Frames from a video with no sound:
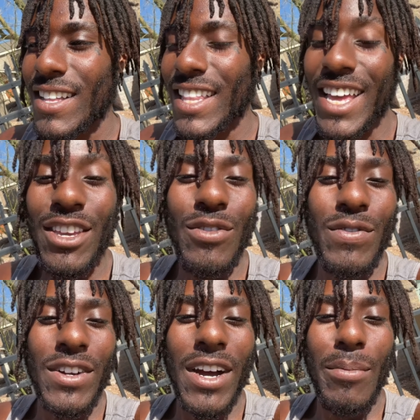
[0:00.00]
Thank you for
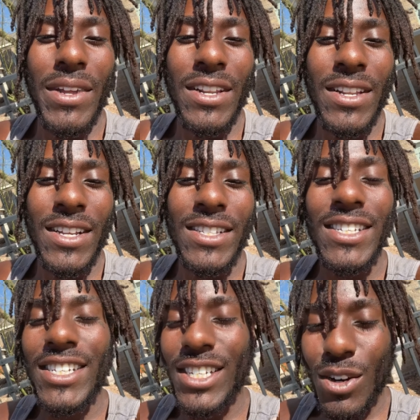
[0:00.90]
coming
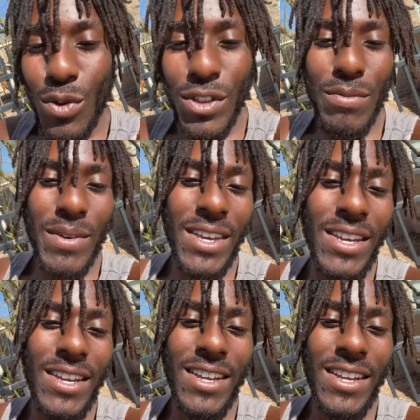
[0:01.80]
to chill with me,